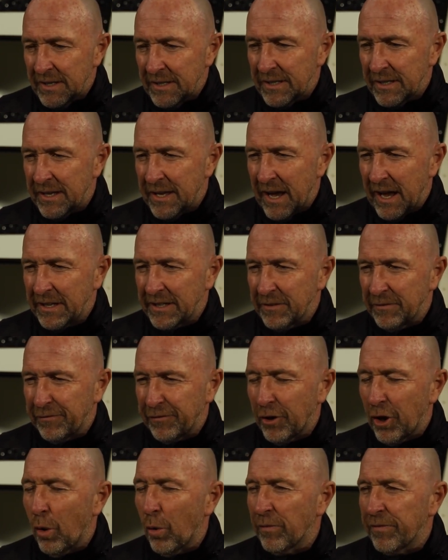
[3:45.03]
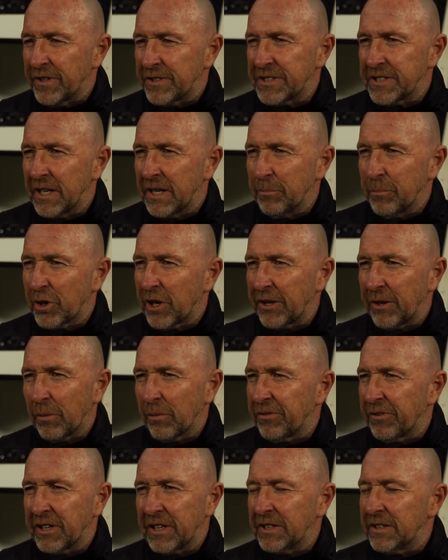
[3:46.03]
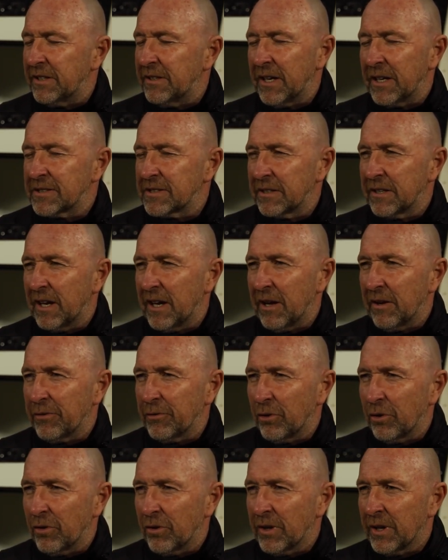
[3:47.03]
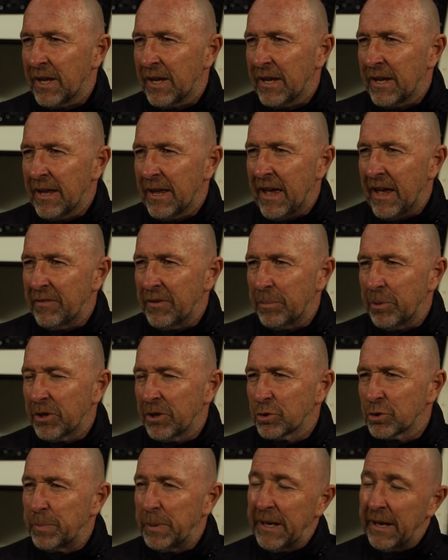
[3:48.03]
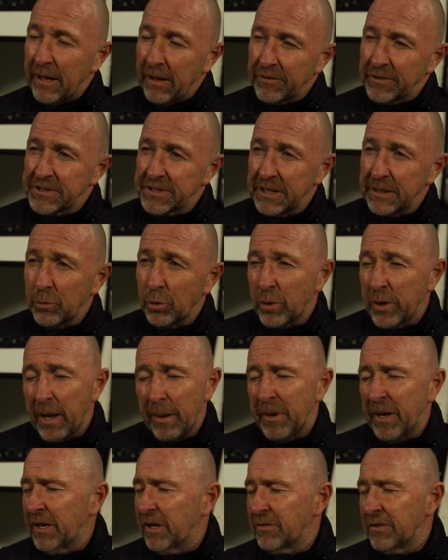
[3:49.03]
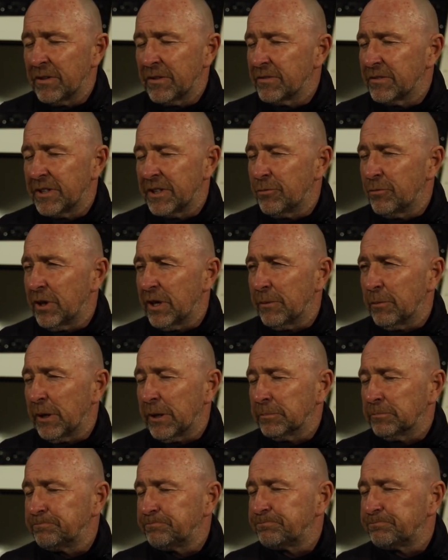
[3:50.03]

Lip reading: the kind of flow of the team, but I don't think it did that tonight. I thought everybody who's been out of the team who came in did really well.